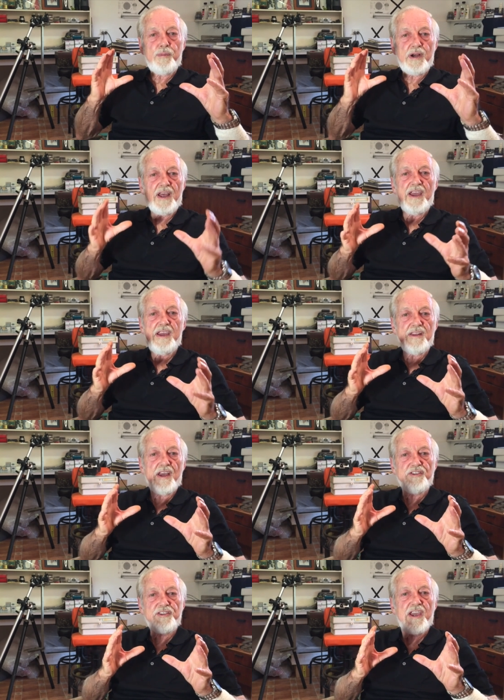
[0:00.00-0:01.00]
playing
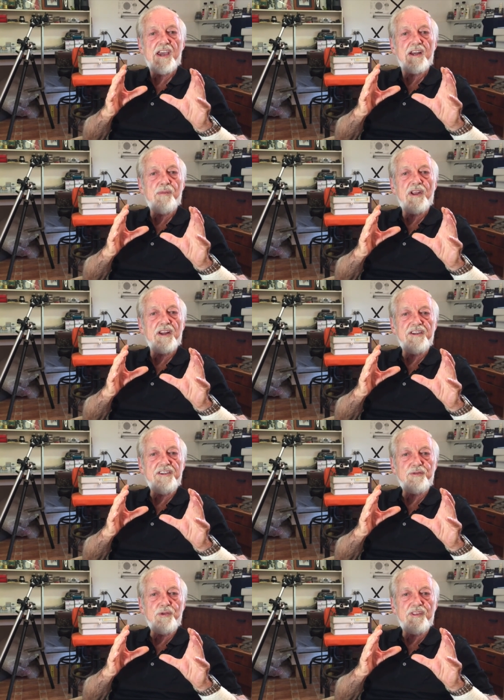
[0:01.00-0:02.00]
those counter
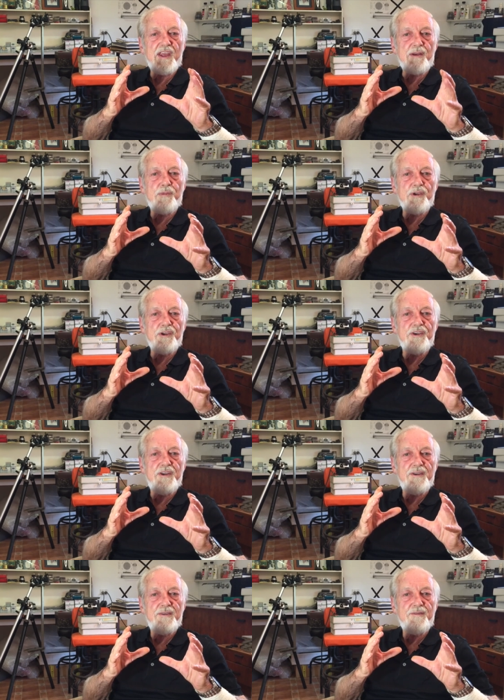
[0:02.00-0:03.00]
melodies with that bird.
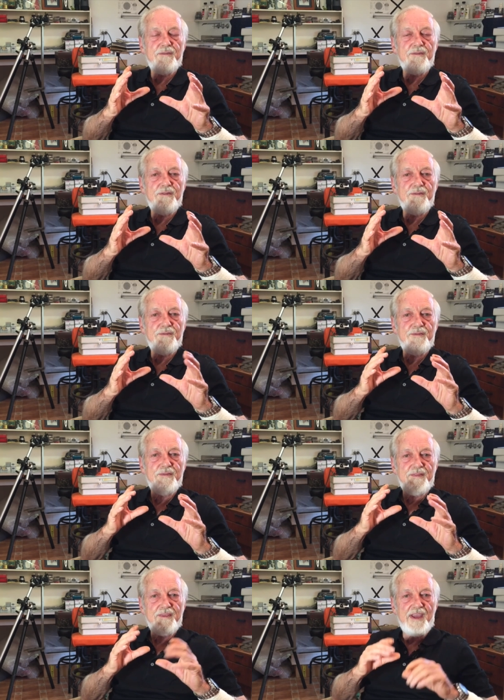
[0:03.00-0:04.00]

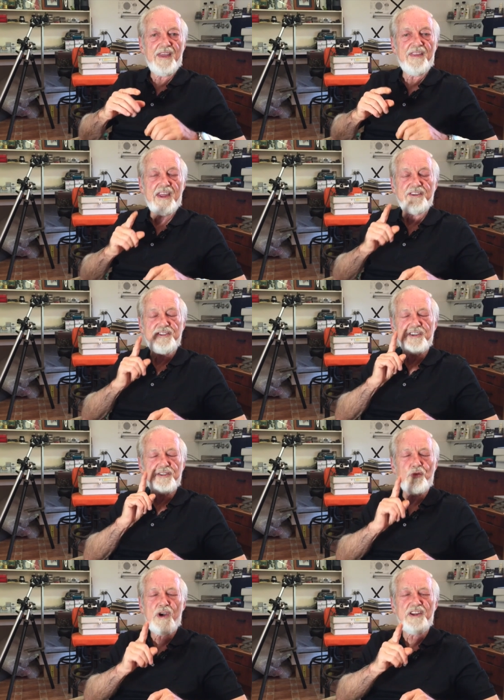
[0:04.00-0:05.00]
And that's
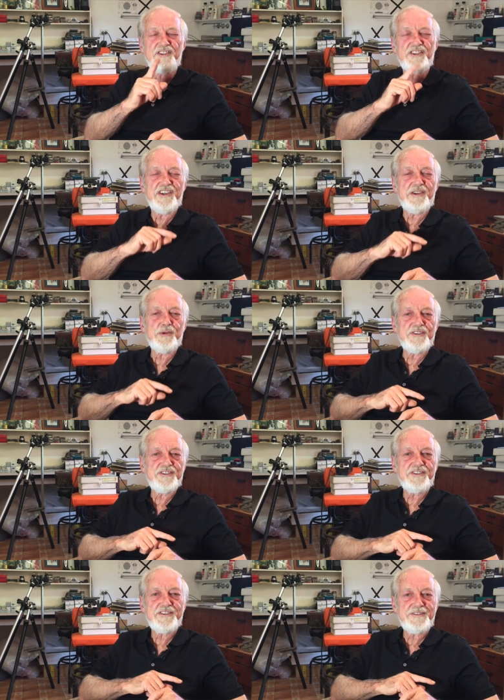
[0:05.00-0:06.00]
just one sequence.